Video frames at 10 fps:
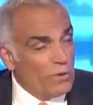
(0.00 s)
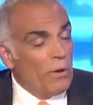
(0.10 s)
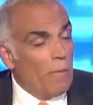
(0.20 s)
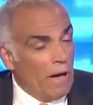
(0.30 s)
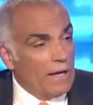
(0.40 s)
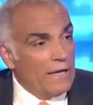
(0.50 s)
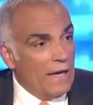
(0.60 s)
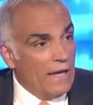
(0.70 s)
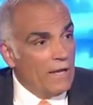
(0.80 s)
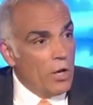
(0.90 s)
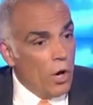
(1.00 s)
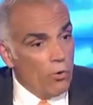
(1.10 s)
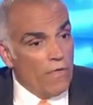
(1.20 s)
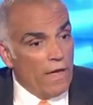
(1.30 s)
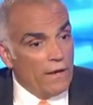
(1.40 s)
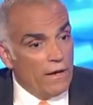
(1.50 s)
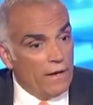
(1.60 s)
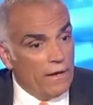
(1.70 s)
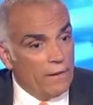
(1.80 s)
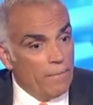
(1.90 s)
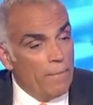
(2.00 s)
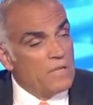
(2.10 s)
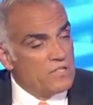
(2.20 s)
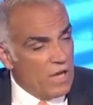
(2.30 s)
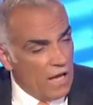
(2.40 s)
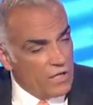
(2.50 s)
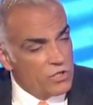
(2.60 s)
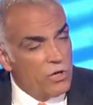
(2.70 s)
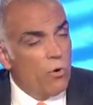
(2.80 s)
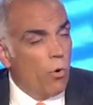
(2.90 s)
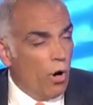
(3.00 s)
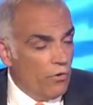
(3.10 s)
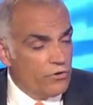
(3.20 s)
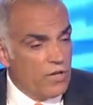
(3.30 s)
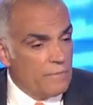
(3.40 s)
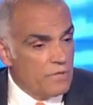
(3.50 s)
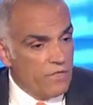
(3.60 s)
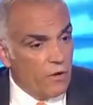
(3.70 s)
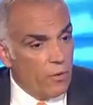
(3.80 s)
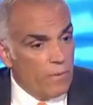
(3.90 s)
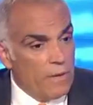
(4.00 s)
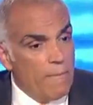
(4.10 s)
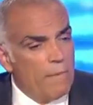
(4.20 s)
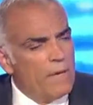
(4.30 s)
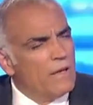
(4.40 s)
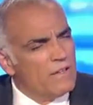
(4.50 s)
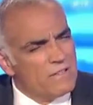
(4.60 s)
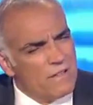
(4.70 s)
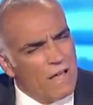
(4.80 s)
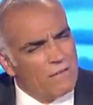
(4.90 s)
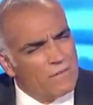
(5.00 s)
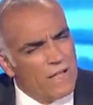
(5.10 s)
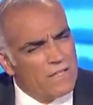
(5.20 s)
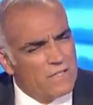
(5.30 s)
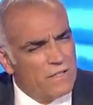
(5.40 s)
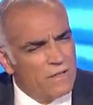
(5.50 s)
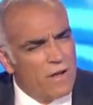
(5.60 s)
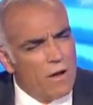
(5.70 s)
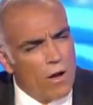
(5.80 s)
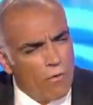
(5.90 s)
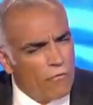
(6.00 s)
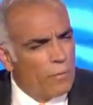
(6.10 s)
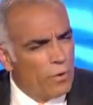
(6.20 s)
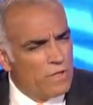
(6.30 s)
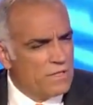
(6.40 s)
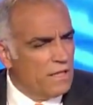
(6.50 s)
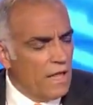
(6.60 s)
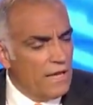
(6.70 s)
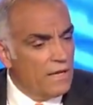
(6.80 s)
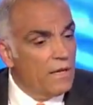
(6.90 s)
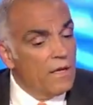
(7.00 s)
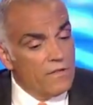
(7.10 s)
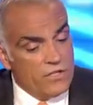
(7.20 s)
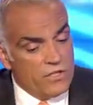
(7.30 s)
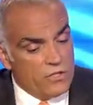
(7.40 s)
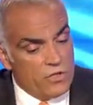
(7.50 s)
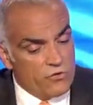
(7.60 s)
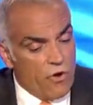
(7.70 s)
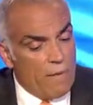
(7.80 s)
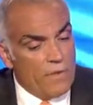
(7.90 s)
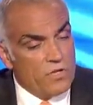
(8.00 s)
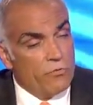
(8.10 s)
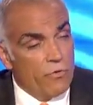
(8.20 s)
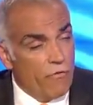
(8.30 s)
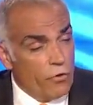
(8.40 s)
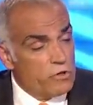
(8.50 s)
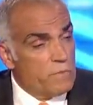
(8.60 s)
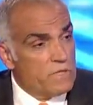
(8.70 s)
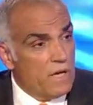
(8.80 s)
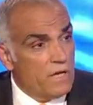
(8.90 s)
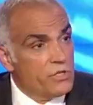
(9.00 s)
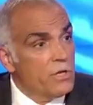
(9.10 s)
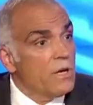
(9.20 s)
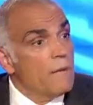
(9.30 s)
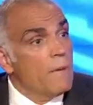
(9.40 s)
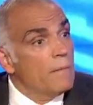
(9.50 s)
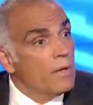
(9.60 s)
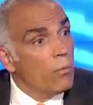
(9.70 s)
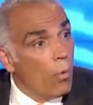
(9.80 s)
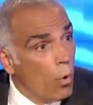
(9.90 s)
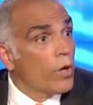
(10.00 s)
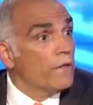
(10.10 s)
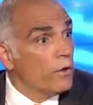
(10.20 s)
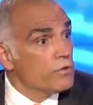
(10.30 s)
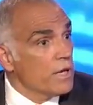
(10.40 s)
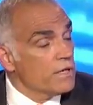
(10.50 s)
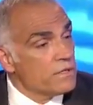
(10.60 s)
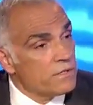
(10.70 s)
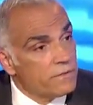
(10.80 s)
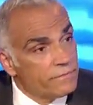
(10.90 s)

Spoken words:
with their body and know that massage or other types of therapy maybe is not as comfortable as they like. This is described as a reverse massage, and maybe it will work in those cases.